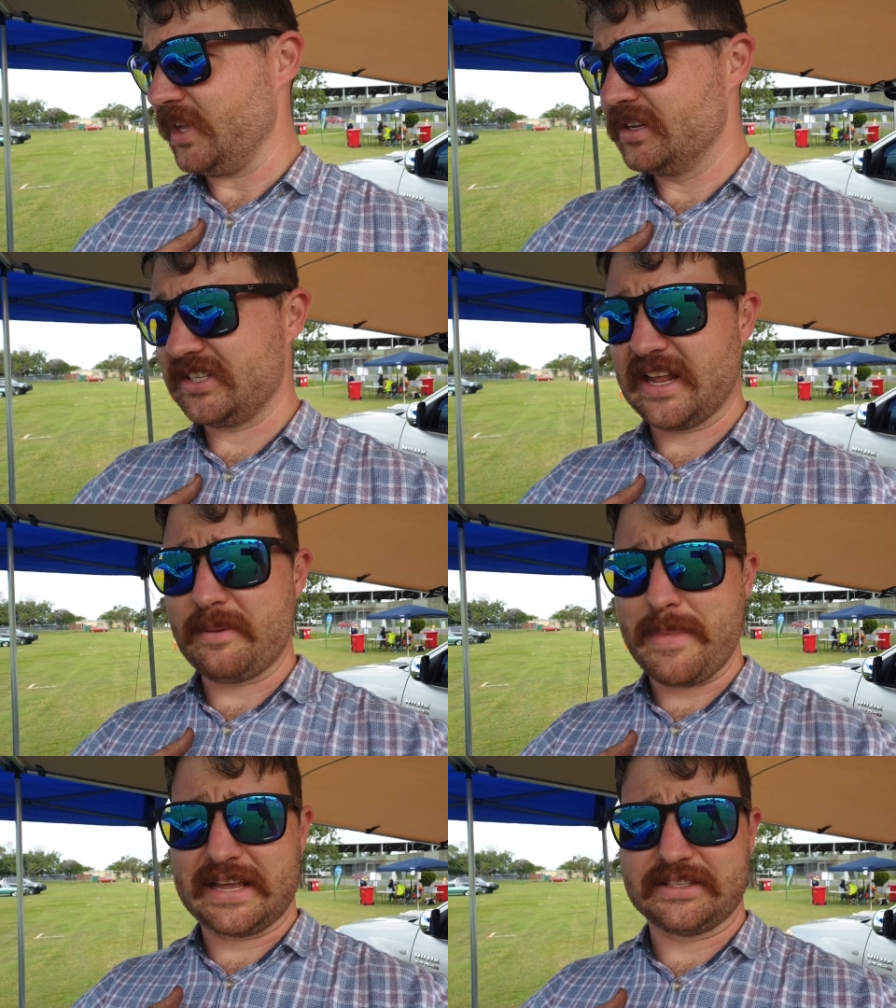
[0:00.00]
Just had
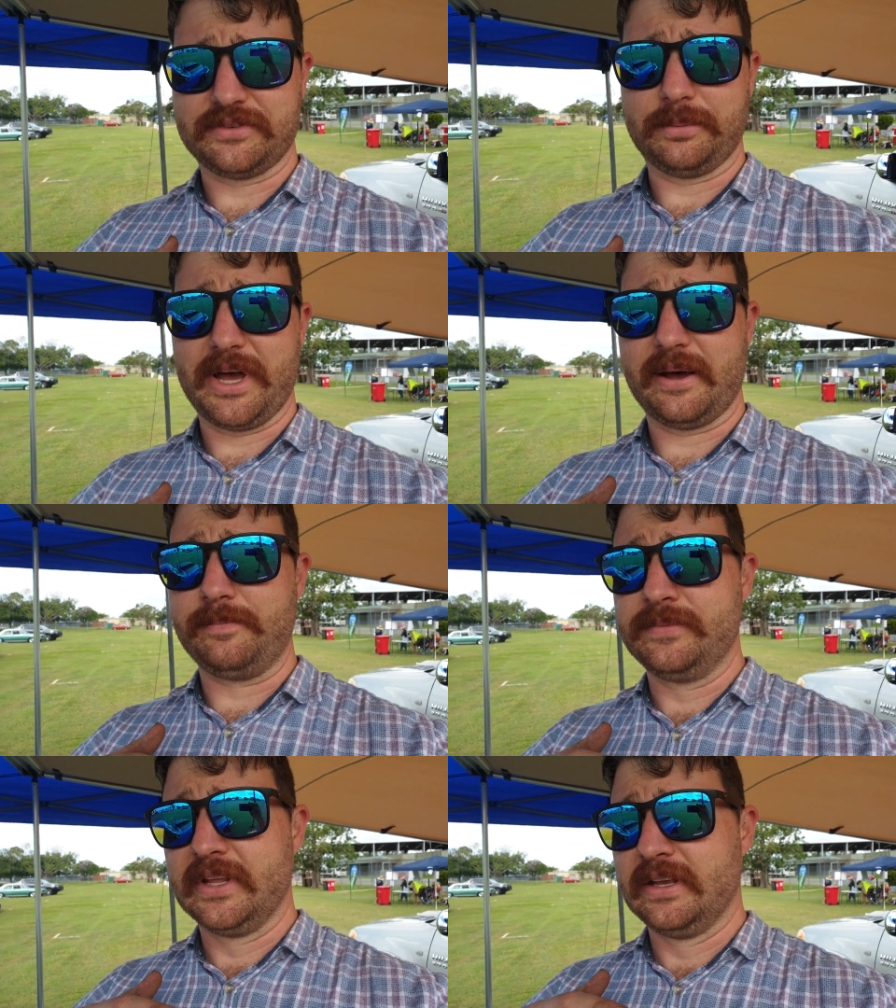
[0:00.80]
a massive kebab.
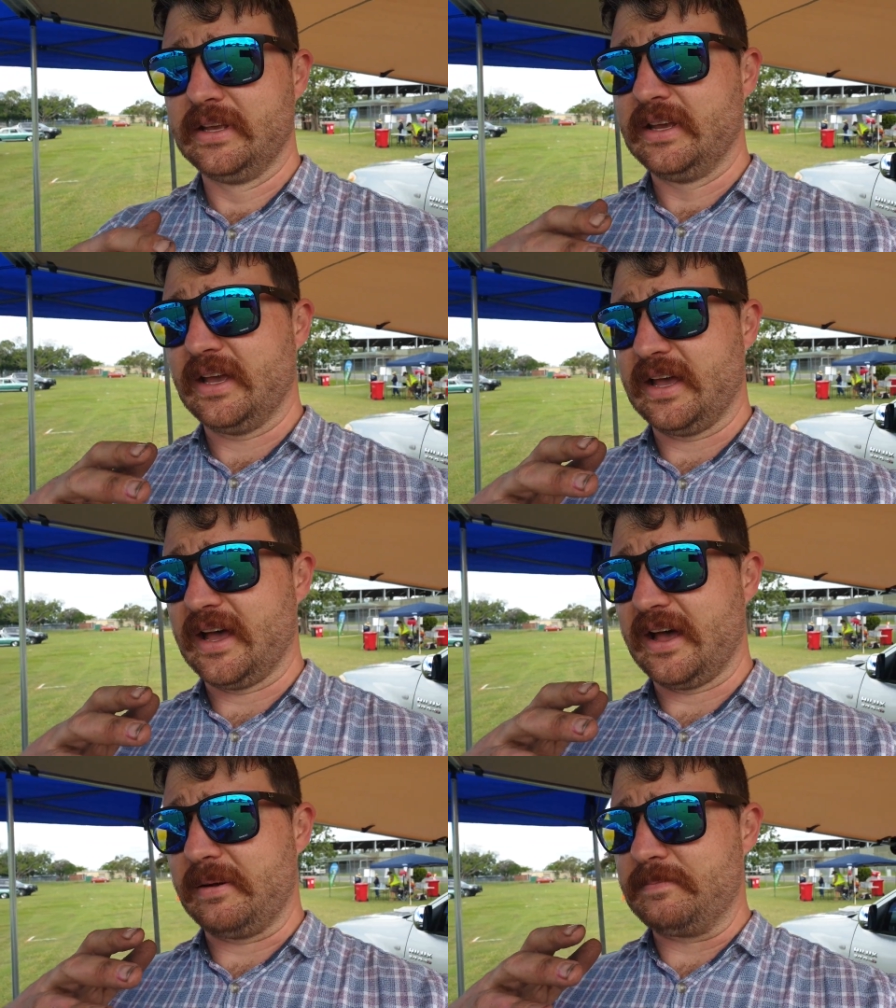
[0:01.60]

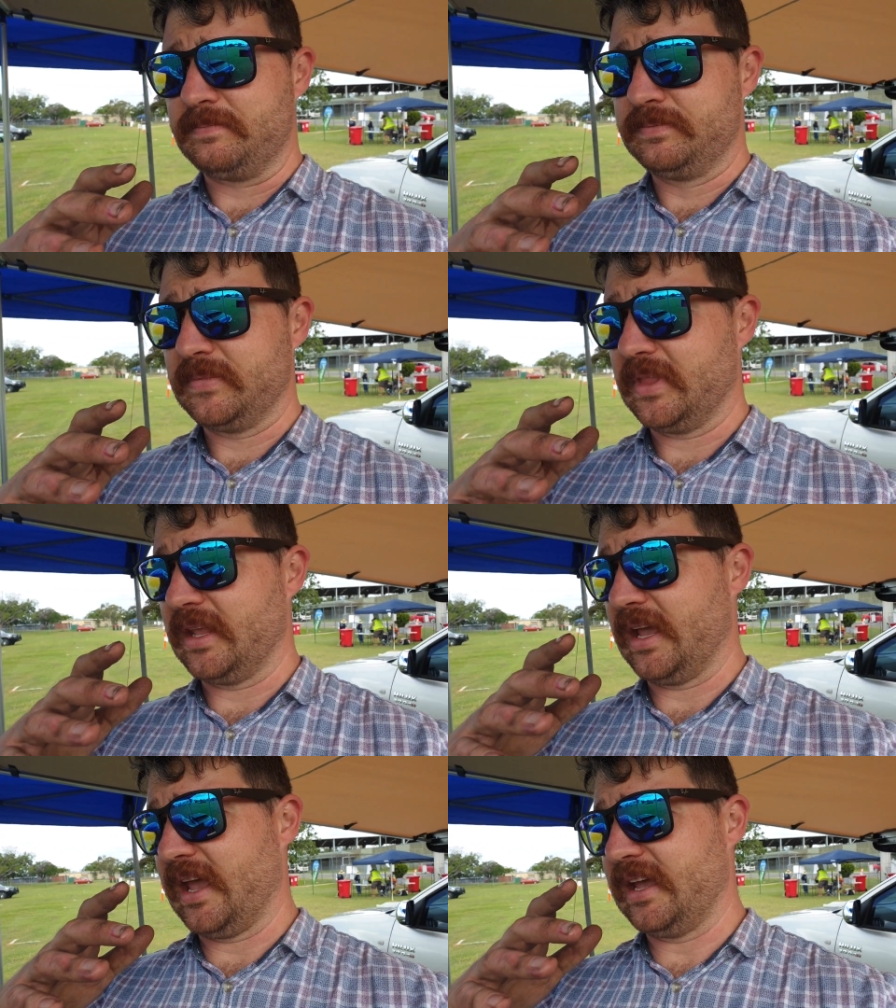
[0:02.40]
Um,
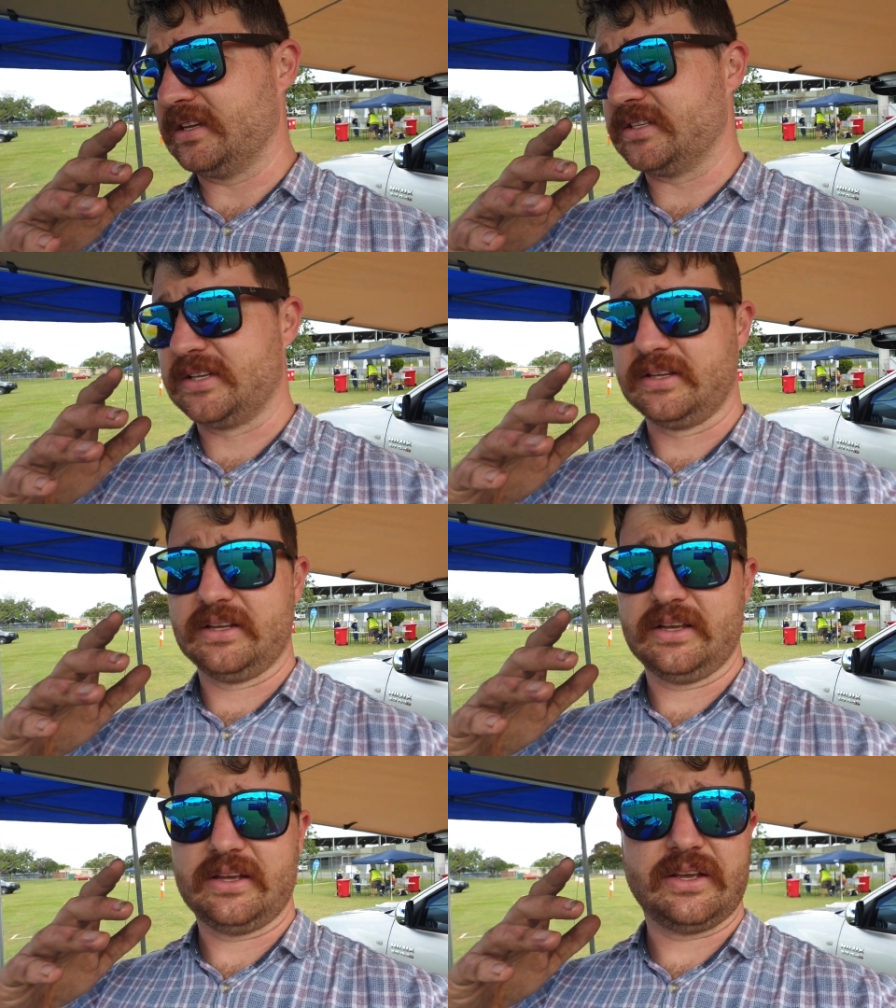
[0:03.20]
and
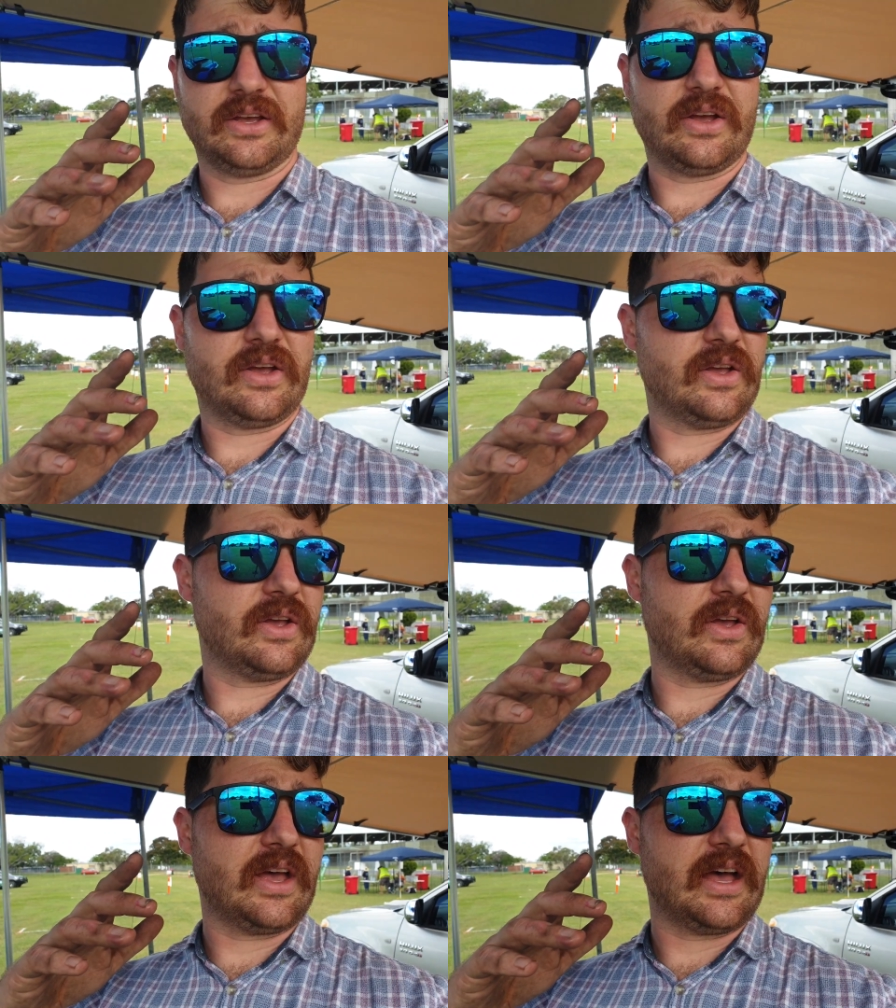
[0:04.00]

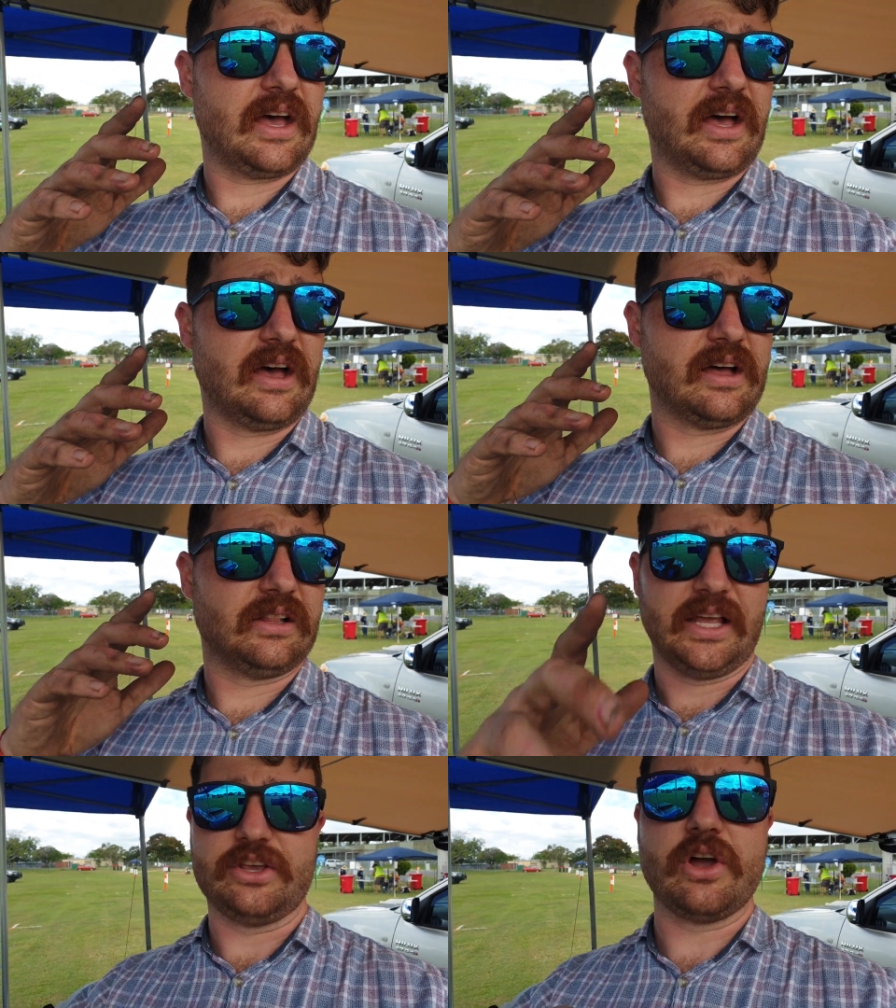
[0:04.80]
uh,
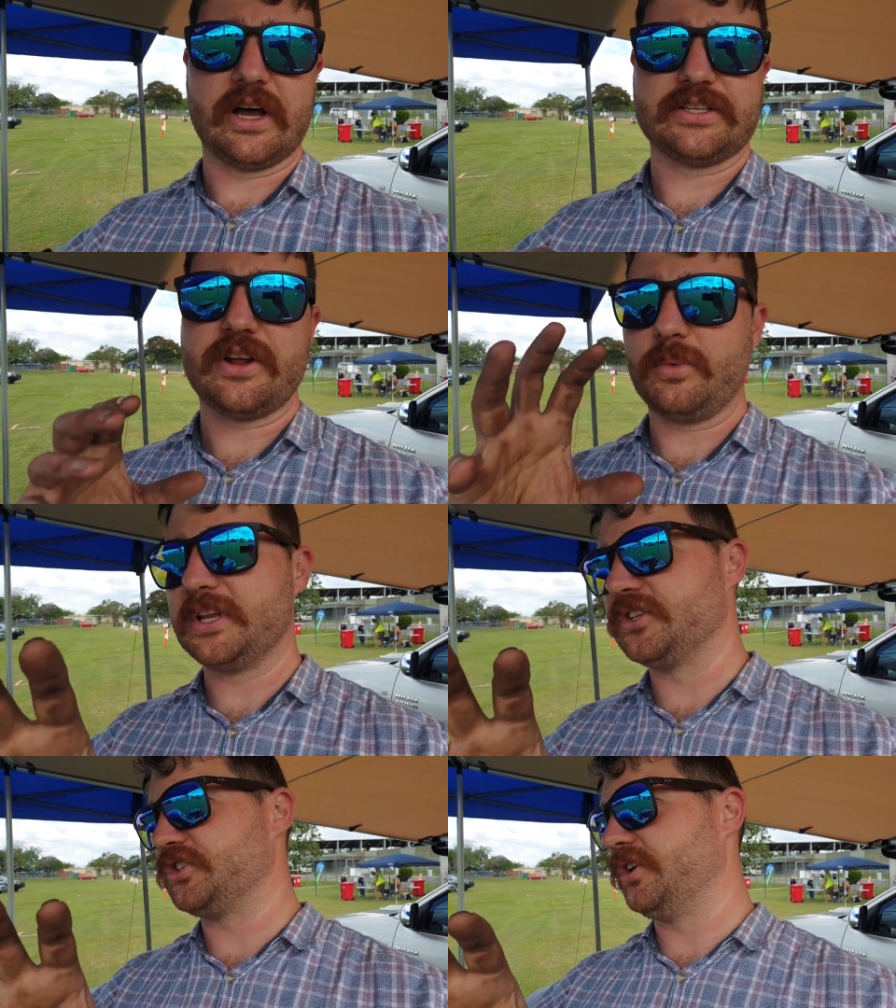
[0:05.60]
let you guys know
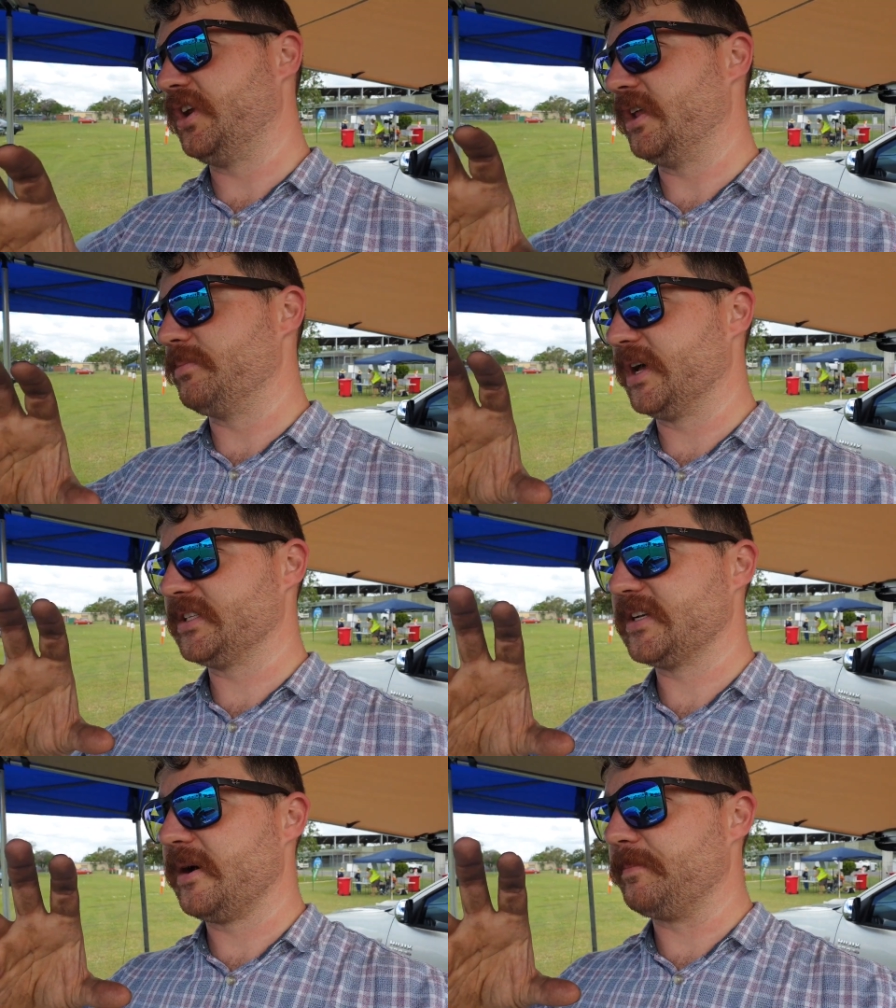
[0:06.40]
when to tune in.
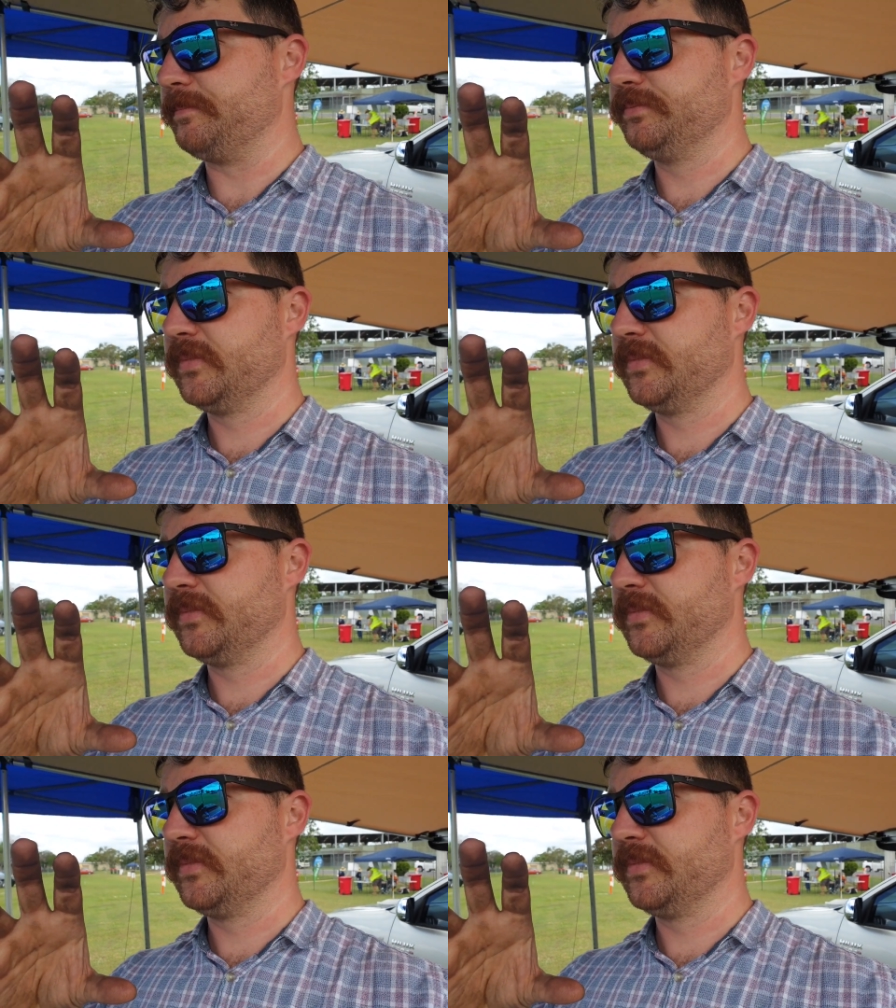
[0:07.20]
But um,